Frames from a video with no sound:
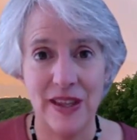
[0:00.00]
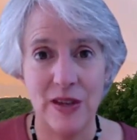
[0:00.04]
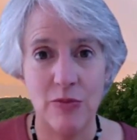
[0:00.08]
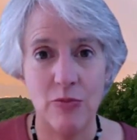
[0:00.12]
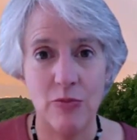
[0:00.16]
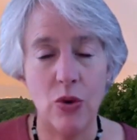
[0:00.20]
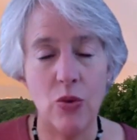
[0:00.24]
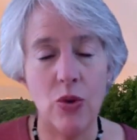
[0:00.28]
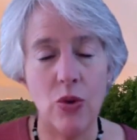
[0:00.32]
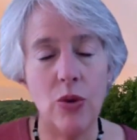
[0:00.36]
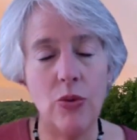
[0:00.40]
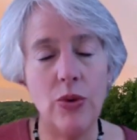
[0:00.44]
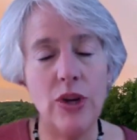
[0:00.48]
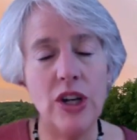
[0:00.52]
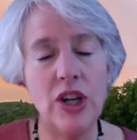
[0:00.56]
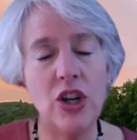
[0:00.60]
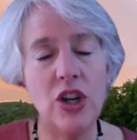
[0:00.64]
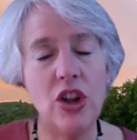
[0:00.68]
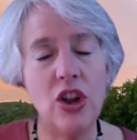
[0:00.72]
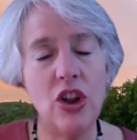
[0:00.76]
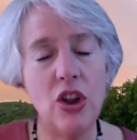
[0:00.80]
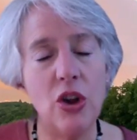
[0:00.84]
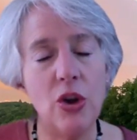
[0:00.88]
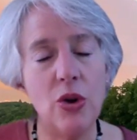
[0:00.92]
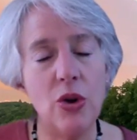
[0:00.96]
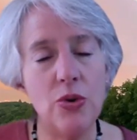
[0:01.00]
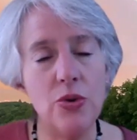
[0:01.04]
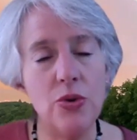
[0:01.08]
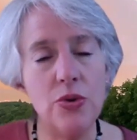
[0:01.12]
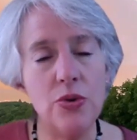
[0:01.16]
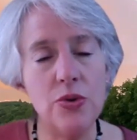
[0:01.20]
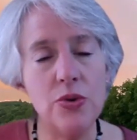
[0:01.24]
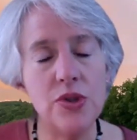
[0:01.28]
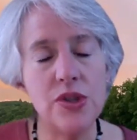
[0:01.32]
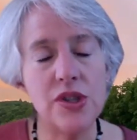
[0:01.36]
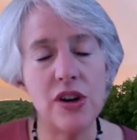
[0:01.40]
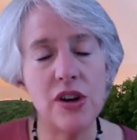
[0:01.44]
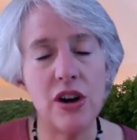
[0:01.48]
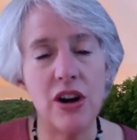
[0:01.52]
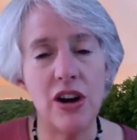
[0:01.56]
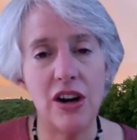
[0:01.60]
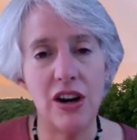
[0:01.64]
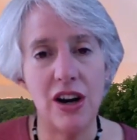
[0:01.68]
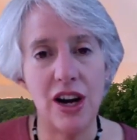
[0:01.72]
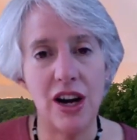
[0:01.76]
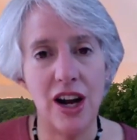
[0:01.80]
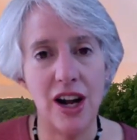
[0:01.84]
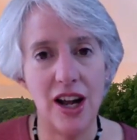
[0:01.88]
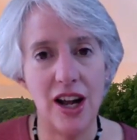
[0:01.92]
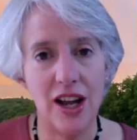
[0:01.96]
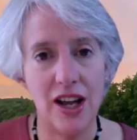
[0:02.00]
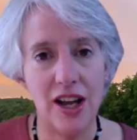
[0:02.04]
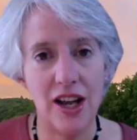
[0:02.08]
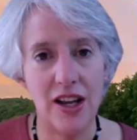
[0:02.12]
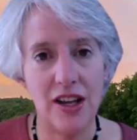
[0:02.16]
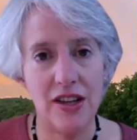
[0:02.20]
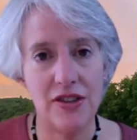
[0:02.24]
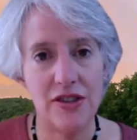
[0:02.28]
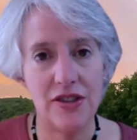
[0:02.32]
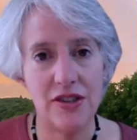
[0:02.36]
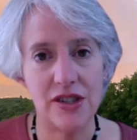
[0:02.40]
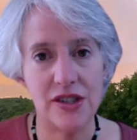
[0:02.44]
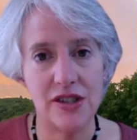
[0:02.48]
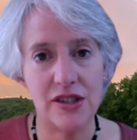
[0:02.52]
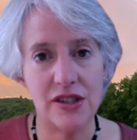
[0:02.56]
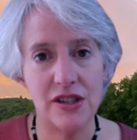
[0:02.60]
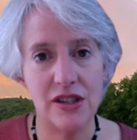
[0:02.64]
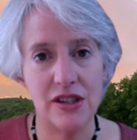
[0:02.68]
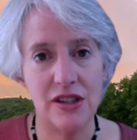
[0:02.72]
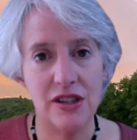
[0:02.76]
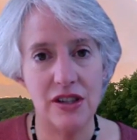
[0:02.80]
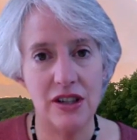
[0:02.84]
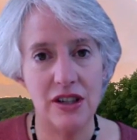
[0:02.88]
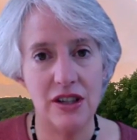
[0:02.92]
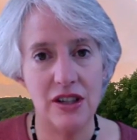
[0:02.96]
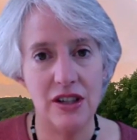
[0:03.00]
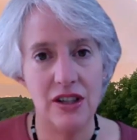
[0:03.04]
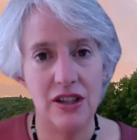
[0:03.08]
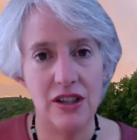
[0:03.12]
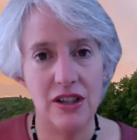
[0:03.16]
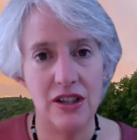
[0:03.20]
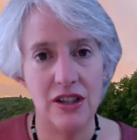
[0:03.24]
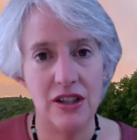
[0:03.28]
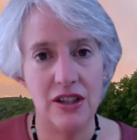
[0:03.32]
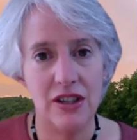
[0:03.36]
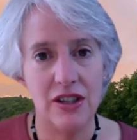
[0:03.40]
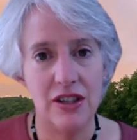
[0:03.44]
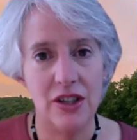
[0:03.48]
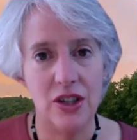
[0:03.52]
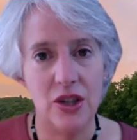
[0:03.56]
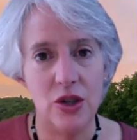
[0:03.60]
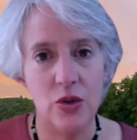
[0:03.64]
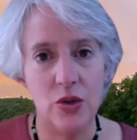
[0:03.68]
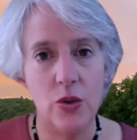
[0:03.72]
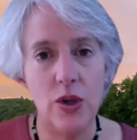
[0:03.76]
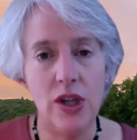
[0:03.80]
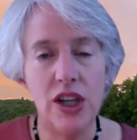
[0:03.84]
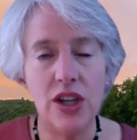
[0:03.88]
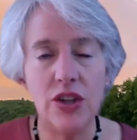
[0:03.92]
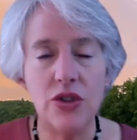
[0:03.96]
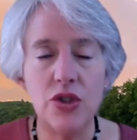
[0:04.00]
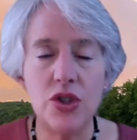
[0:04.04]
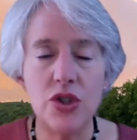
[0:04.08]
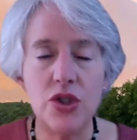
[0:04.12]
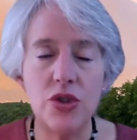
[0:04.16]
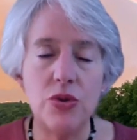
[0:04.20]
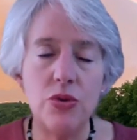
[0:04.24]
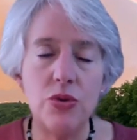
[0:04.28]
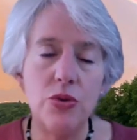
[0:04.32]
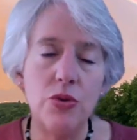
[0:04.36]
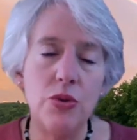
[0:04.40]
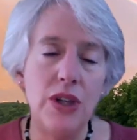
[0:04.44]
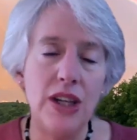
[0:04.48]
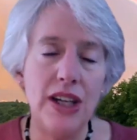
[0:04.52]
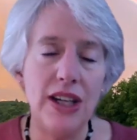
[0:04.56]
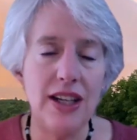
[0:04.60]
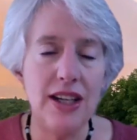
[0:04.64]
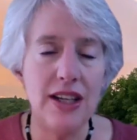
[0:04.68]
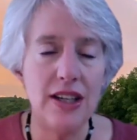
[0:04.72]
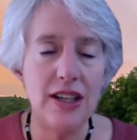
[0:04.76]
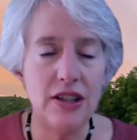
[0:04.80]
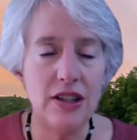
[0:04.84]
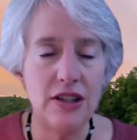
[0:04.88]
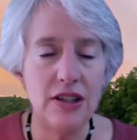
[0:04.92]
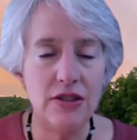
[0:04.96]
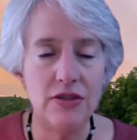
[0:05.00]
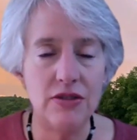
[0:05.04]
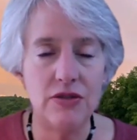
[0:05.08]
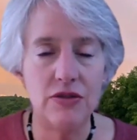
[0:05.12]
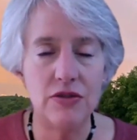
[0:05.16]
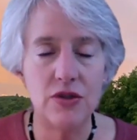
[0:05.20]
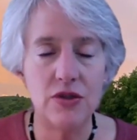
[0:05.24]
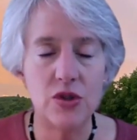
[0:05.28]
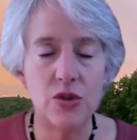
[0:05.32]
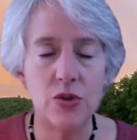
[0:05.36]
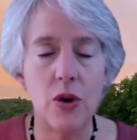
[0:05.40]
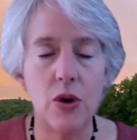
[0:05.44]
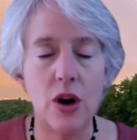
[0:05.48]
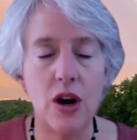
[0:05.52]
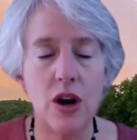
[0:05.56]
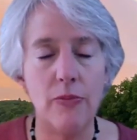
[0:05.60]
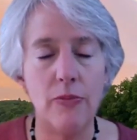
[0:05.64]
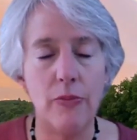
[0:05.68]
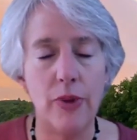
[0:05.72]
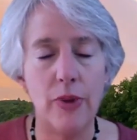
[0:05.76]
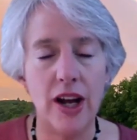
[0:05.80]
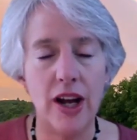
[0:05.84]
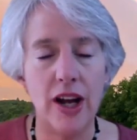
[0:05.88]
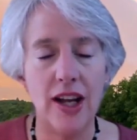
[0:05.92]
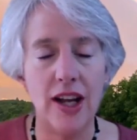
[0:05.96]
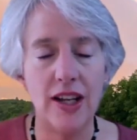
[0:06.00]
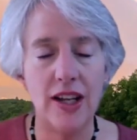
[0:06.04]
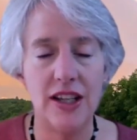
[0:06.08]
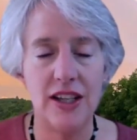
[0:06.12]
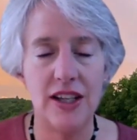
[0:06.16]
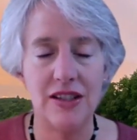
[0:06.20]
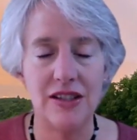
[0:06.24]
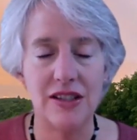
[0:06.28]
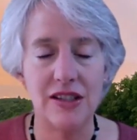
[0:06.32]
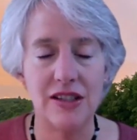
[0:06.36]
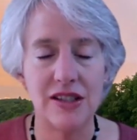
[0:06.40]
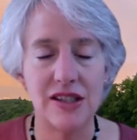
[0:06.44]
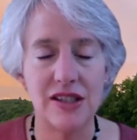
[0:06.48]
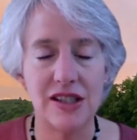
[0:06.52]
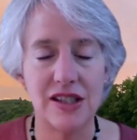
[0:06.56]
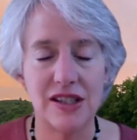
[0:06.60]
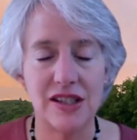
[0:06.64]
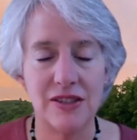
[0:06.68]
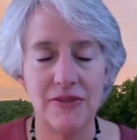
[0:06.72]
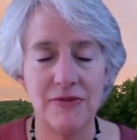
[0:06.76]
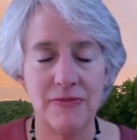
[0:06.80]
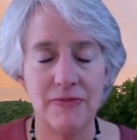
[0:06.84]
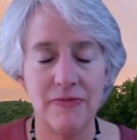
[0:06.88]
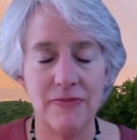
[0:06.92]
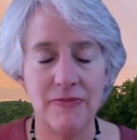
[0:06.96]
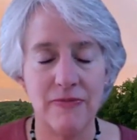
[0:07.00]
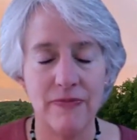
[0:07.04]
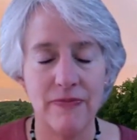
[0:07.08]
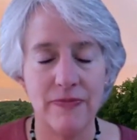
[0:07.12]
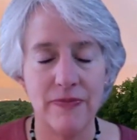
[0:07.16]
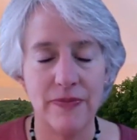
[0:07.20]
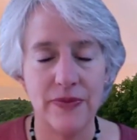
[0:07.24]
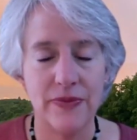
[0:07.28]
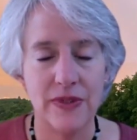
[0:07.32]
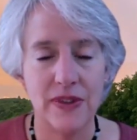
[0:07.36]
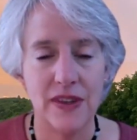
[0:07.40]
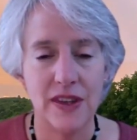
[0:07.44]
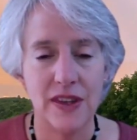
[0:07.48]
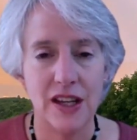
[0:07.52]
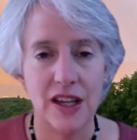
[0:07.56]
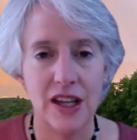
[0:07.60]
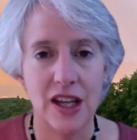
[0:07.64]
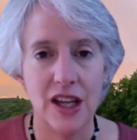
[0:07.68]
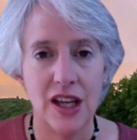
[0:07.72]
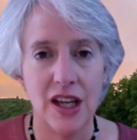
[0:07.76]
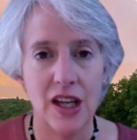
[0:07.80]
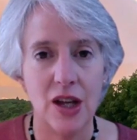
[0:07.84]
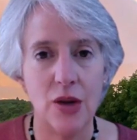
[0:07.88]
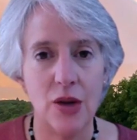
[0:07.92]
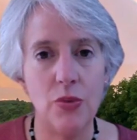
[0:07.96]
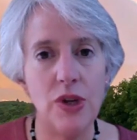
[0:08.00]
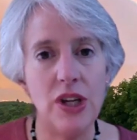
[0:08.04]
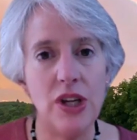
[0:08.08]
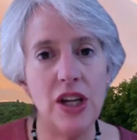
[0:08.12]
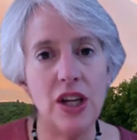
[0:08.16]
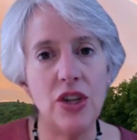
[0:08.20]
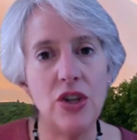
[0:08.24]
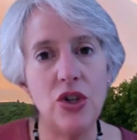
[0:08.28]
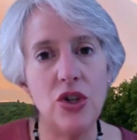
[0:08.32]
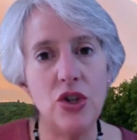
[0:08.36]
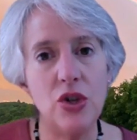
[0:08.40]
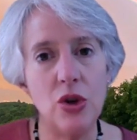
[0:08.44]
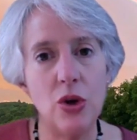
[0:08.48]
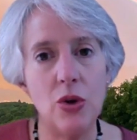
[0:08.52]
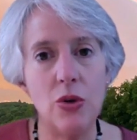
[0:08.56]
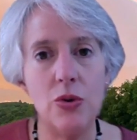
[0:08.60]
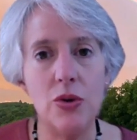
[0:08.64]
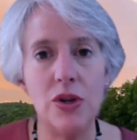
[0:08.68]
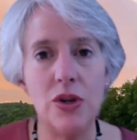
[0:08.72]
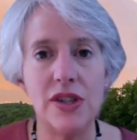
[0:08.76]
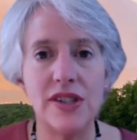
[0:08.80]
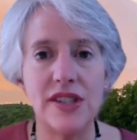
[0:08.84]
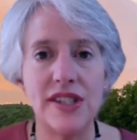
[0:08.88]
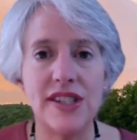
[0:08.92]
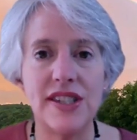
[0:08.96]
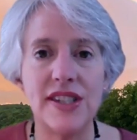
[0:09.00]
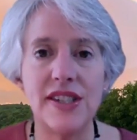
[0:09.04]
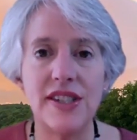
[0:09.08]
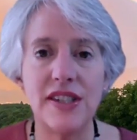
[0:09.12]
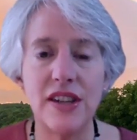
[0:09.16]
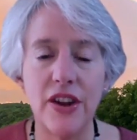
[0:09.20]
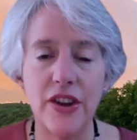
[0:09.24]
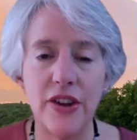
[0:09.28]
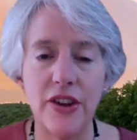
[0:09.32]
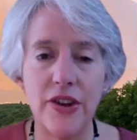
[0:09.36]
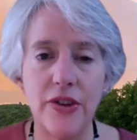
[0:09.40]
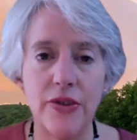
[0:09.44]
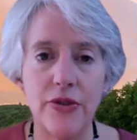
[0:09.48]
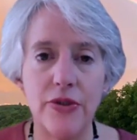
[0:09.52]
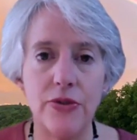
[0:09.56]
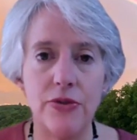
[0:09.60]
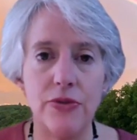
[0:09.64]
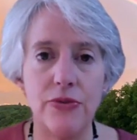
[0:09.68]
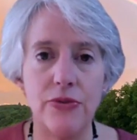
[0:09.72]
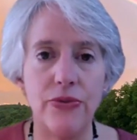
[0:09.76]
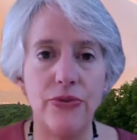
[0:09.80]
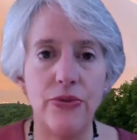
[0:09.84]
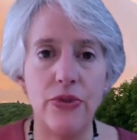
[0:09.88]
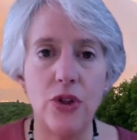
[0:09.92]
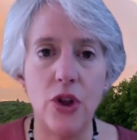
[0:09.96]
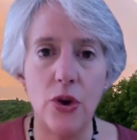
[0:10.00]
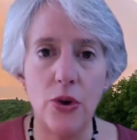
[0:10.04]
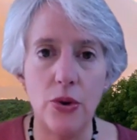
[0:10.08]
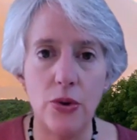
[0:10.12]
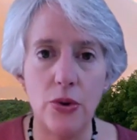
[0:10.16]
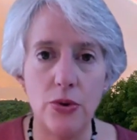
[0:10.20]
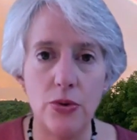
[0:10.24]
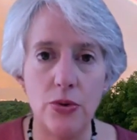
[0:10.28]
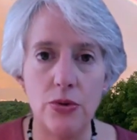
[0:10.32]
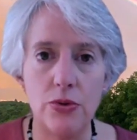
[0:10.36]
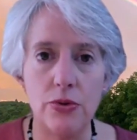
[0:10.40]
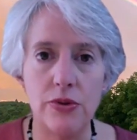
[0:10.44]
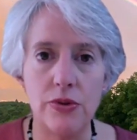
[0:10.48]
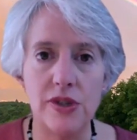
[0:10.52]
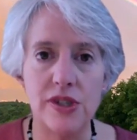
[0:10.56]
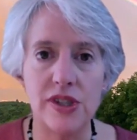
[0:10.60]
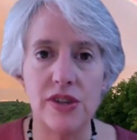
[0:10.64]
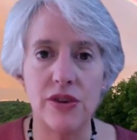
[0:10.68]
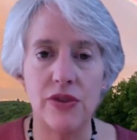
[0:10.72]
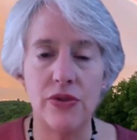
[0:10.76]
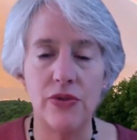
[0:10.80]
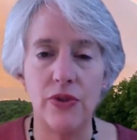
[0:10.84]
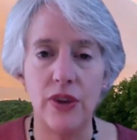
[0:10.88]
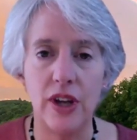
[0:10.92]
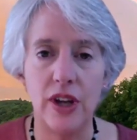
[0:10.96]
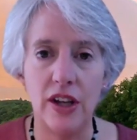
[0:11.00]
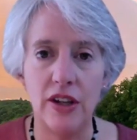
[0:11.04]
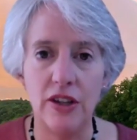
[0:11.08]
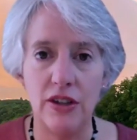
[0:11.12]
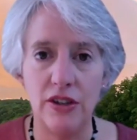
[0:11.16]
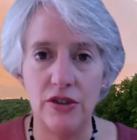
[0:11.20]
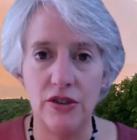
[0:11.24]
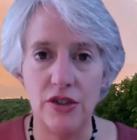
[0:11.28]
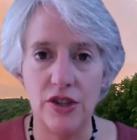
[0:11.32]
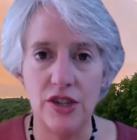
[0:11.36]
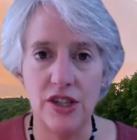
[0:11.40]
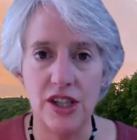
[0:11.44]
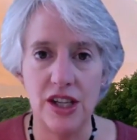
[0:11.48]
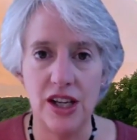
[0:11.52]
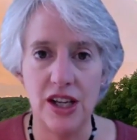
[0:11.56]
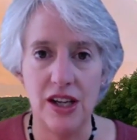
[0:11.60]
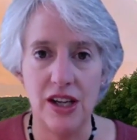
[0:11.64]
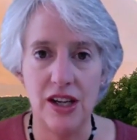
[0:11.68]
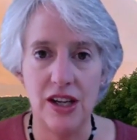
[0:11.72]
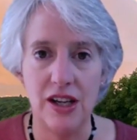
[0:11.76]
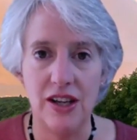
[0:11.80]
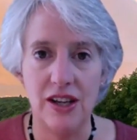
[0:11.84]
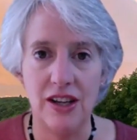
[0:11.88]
But when we close our eyes, we can tune in to our bodies and we can notice subtle flows of energy.